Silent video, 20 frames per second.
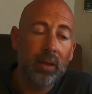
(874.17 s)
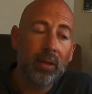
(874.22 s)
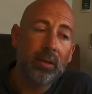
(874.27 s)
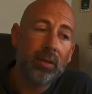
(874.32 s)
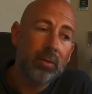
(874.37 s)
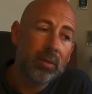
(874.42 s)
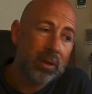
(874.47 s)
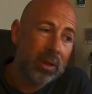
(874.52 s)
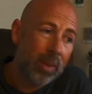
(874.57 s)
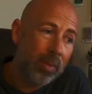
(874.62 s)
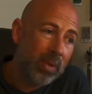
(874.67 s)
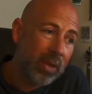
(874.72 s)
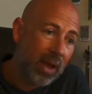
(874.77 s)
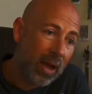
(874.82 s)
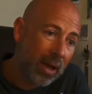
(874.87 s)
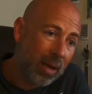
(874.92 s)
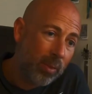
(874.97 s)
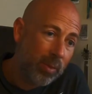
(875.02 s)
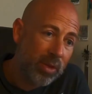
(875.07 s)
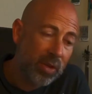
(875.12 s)

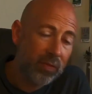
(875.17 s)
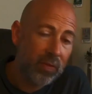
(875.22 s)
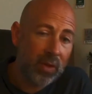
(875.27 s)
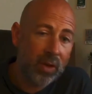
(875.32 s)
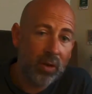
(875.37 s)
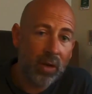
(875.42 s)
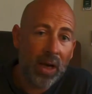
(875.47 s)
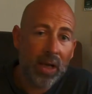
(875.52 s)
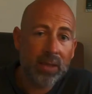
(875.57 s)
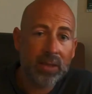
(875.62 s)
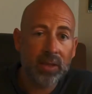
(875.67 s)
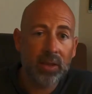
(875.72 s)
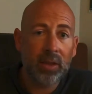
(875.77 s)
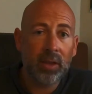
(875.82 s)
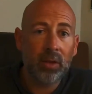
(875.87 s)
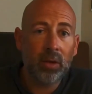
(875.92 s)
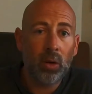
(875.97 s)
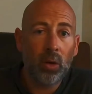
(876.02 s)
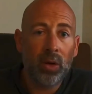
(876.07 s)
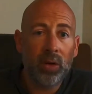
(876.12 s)
Sometimes if the grass isn't
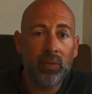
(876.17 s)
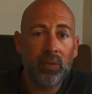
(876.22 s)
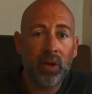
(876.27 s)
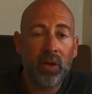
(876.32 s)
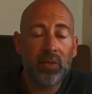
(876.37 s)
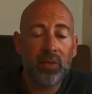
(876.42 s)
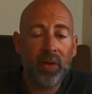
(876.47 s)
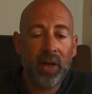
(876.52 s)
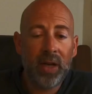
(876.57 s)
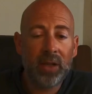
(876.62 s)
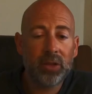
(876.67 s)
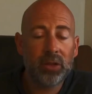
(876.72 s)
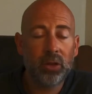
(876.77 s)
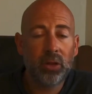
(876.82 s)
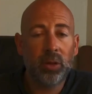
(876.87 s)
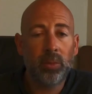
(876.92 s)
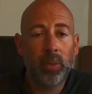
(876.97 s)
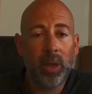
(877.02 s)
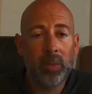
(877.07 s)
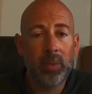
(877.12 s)
growing very fast, you
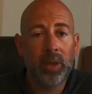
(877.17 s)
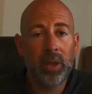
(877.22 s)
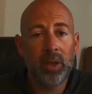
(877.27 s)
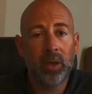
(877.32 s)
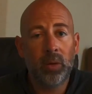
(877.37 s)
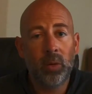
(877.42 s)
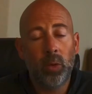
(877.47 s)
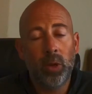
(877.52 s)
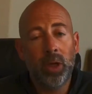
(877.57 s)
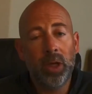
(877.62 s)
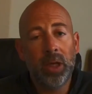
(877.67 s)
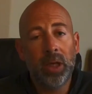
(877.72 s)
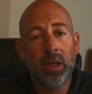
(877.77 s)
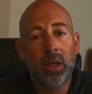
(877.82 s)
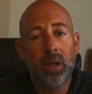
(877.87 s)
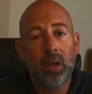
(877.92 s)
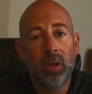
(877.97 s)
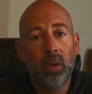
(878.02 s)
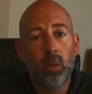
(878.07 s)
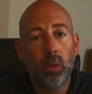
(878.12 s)
can maybe get away
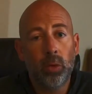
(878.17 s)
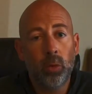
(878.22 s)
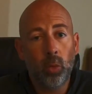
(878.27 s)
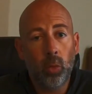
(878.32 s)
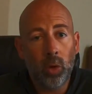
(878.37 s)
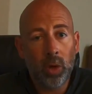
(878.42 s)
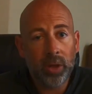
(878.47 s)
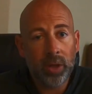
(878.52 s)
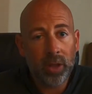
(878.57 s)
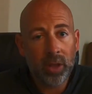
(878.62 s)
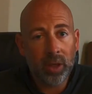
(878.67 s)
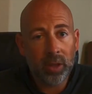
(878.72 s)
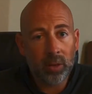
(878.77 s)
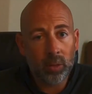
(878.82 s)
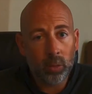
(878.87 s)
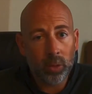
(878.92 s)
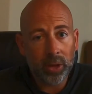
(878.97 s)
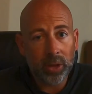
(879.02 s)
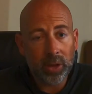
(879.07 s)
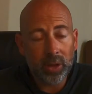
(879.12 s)
with 1 cut a
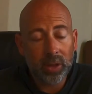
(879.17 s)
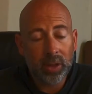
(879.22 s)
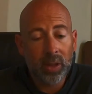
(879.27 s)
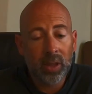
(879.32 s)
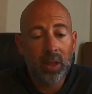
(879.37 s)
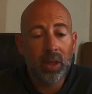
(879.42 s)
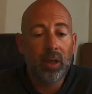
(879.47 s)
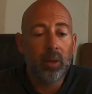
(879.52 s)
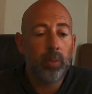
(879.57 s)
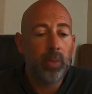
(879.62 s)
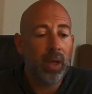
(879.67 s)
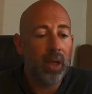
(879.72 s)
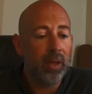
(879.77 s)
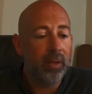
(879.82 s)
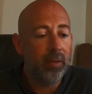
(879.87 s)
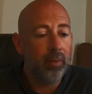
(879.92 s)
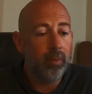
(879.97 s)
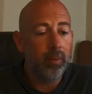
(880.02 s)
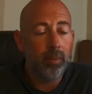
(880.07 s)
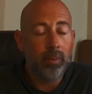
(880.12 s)
week.
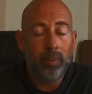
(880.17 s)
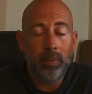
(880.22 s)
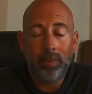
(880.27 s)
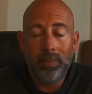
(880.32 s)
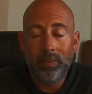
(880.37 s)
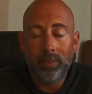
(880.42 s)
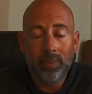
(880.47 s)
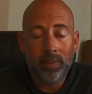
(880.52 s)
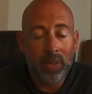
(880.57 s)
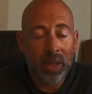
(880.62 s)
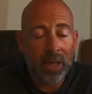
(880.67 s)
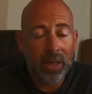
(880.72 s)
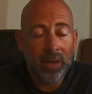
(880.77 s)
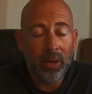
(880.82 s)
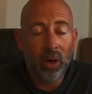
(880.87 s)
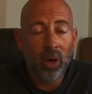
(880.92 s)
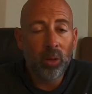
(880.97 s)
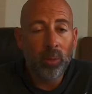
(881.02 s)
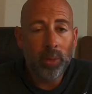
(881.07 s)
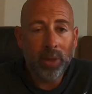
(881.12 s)
But by
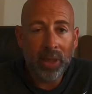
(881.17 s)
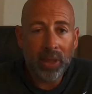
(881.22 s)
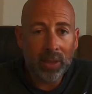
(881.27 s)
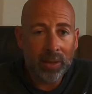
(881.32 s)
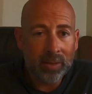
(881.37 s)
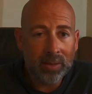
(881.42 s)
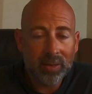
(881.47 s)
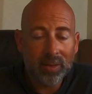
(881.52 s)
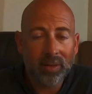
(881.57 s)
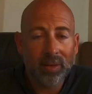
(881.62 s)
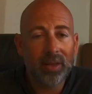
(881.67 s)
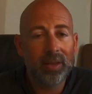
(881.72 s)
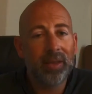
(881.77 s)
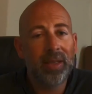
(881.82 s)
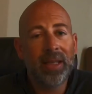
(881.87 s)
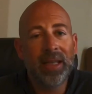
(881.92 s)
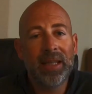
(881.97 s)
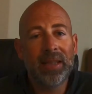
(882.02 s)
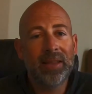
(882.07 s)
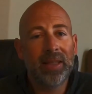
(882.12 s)
no means
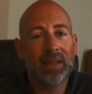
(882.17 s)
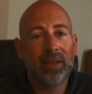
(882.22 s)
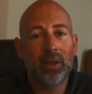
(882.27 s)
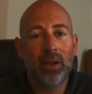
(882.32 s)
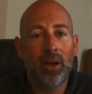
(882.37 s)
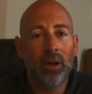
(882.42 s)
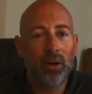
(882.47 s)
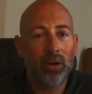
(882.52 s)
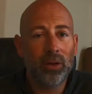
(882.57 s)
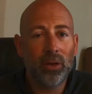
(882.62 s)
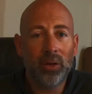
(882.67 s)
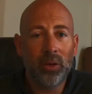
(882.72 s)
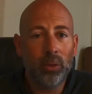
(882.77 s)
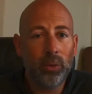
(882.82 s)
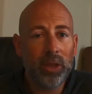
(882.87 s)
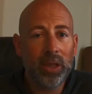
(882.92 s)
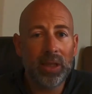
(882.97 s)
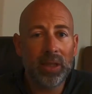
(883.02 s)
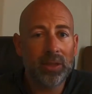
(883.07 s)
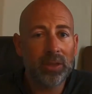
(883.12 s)
anything longer than a
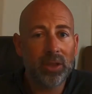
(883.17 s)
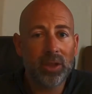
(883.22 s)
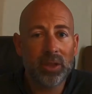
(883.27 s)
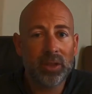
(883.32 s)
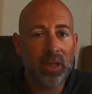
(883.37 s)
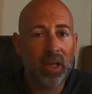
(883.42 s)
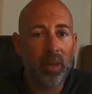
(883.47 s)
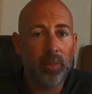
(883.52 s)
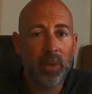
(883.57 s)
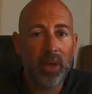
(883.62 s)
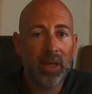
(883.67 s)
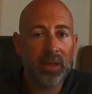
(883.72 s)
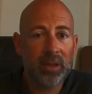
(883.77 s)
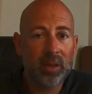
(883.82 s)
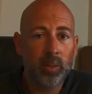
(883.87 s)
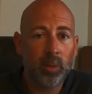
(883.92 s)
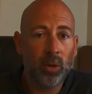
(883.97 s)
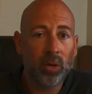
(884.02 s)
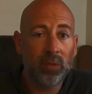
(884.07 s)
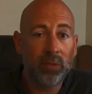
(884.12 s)
week. It's just not
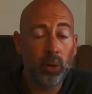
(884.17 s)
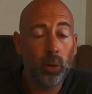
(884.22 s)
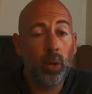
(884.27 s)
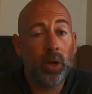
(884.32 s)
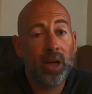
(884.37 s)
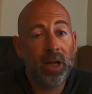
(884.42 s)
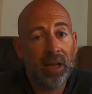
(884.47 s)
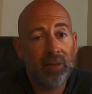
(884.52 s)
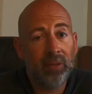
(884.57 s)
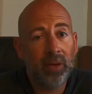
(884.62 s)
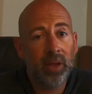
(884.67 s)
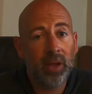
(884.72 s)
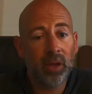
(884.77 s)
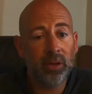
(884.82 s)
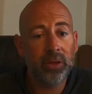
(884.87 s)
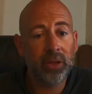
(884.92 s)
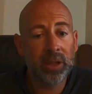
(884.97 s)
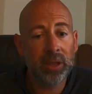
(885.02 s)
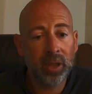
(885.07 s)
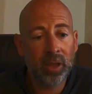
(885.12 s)
possible if you want to have a
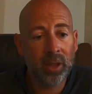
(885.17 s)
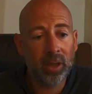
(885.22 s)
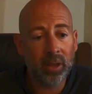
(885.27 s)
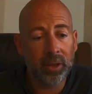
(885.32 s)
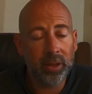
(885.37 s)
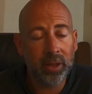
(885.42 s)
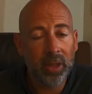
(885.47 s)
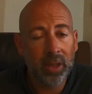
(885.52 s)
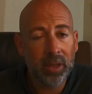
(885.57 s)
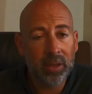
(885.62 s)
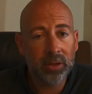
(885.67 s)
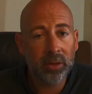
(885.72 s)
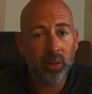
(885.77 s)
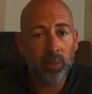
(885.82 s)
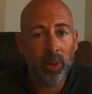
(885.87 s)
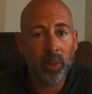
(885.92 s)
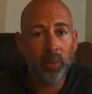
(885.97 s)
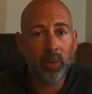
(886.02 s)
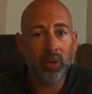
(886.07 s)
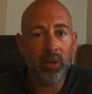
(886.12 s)
healthy lawn. So
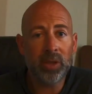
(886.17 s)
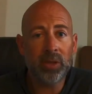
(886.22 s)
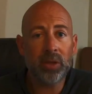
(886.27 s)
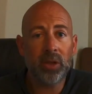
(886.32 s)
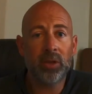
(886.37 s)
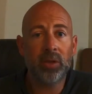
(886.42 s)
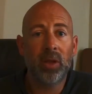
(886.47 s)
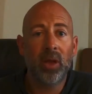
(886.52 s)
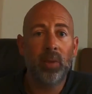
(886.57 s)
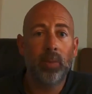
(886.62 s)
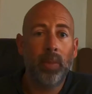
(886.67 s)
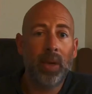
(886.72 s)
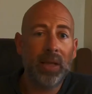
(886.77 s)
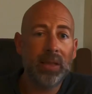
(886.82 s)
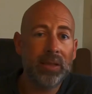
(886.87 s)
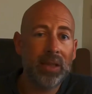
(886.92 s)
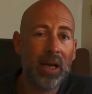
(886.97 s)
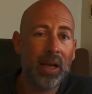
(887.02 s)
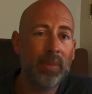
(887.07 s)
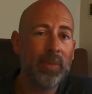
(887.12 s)
remember, these are my
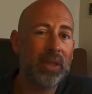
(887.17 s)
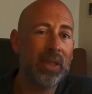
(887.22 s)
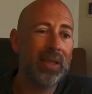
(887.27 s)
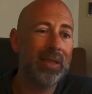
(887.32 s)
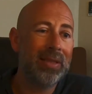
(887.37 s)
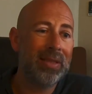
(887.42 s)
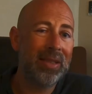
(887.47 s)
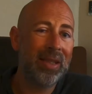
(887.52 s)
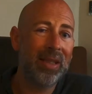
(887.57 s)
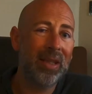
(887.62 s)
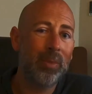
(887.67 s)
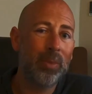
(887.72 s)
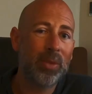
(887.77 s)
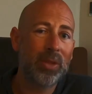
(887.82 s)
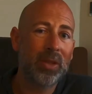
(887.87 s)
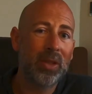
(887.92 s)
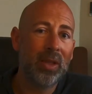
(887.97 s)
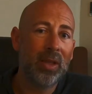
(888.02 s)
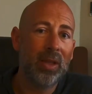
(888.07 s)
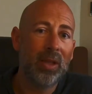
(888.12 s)
top 10
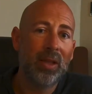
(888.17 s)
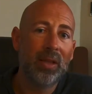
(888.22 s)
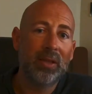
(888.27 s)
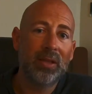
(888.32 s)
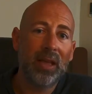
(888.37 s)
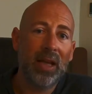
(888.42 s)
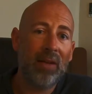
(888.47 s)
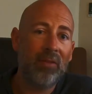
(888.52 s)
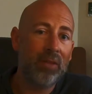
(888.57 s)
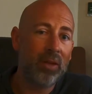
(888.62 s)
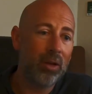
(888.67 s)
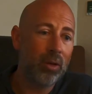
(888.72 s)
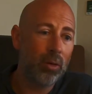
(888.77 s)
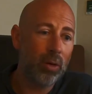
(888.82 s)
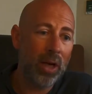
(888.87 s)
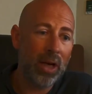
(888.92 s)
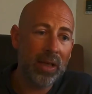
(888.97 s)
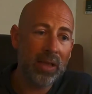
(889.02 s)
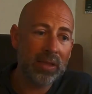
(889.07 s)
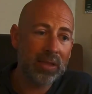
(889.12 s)
tips to have the
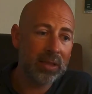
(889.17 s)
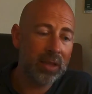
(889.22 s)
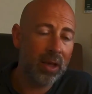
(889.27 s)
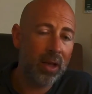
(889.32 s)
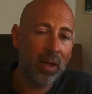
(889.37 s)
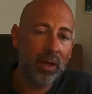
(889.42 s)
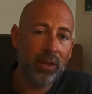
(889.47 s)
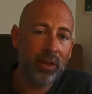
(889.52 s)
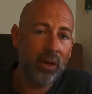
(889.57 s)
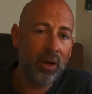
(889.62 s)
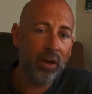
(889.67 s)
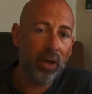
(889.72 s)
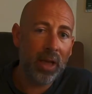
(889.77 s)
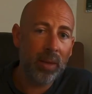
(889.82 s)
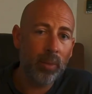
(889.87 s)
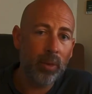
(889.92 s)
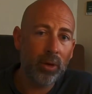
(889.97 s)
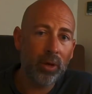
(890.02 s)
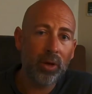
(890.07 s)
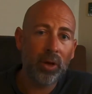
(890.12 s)
greatest lawn in your
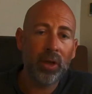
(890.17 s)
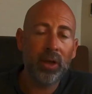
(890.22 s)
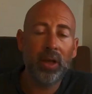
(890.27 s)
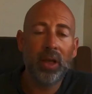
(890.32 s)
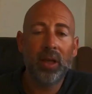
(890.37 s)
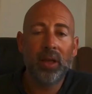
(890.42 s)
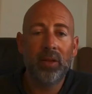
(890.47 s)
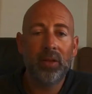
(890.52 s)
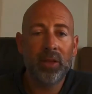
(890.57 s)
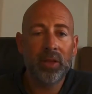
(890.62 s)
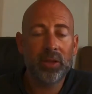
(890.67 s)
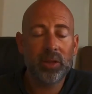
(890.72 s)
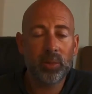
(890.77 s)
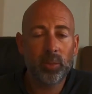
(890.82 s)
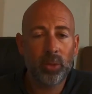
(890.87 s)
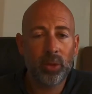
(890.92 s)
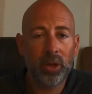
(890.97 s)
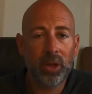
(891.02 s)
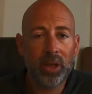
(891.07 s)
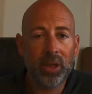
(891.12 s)
neighborhood this
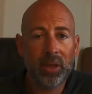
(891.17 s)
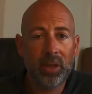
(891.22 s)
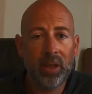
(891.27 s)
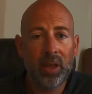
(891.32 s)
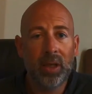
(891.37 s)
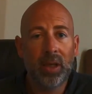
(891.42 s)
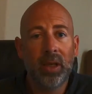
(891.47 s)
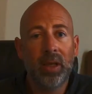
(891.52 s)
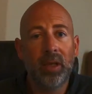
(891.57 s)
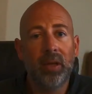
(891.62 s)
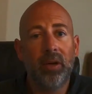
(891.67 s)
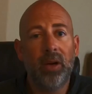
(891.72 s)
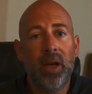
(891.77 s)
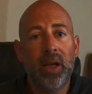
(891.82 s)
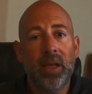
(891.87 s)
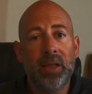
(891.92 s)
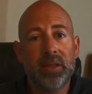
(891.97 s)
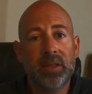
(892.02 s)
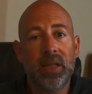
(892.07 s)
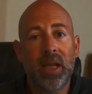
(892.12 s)
spring, right?
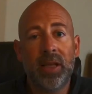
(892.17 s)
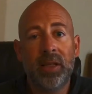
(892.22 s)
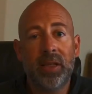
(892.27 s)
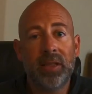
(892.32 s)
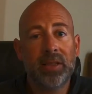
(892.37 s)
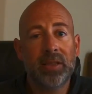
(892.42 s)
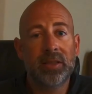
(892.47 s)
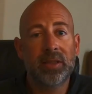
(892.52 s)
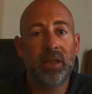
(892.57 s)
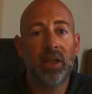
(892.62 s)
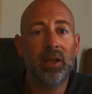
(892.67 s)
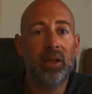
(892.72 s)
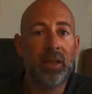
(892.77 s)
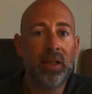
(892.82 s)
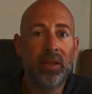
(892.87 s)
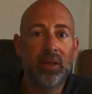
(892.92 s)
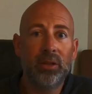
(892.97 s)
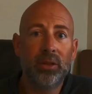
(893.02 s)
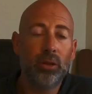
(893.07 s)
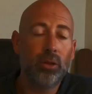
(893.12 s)
It's not necessarily
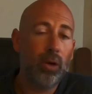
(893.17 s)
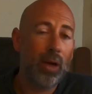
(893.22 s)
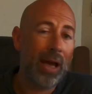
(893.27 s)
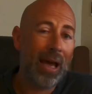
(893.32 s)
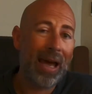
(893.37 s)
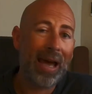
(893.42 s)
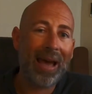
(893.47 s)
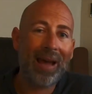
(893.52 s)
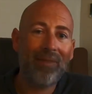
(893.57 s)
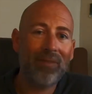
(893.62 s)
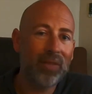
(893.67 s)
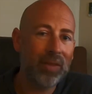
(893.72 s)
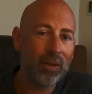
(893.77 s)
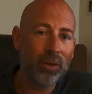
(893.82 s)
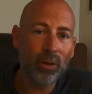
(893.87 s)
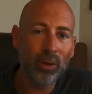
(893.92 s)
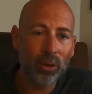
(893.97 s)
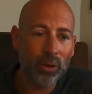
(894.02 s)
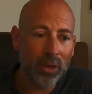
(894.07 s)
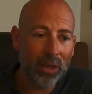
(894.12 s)
that you have to
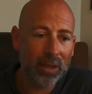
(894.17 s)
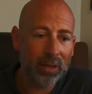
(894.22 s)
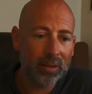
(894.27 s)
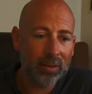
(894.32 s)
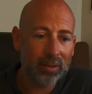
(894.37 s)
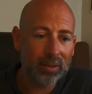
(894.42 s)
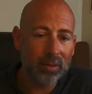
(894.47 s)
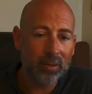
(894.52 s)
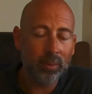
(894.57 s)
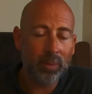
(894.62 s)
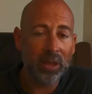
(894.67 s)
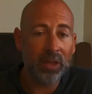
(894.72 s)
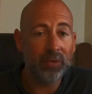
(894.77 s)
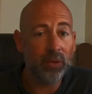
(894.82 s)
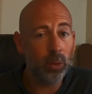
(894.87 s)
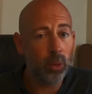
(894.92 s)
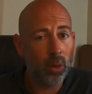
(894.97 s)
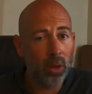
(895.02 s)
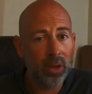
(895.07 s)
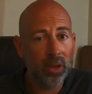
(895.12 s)
do it, but if
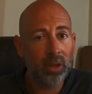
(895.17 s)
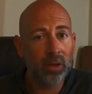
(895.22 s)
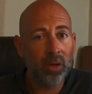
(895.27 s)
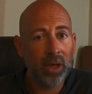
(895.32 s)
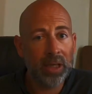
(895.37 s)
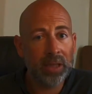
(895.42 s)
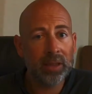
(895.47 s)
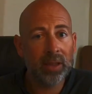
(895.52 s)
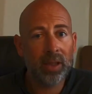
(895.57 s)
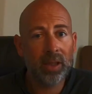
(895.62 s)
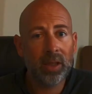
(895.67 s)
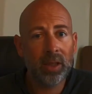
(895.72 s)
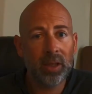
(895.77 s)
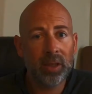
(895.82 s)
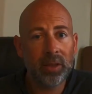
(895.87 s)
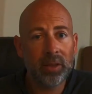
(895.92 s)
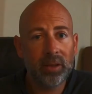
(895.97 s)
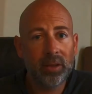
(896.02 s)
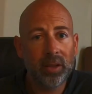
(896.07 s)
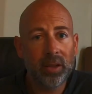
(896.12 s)
you want a great
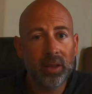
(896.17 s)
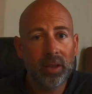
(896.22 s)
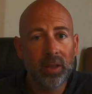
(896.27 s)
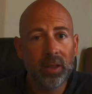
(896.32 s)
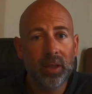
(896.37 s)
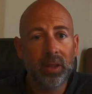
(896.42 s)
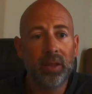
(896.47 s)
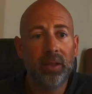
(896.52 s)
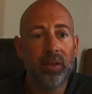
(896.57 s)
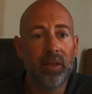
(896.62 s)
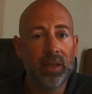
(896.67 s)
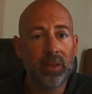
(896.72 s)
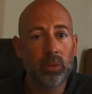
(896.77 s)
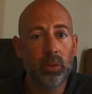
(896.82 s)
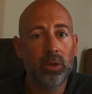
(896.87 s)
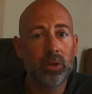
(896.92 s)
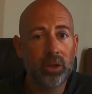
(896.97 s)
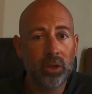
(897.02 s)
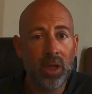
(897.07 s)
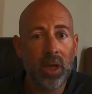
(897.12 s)
lawn, this is
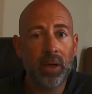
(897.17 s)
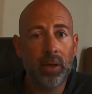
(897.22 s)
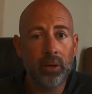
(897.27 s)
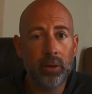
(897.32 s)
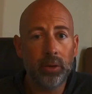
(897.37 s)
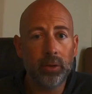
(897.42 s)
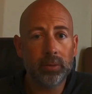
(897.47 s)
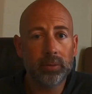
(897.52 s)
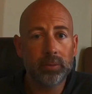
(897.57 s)
what you got to do.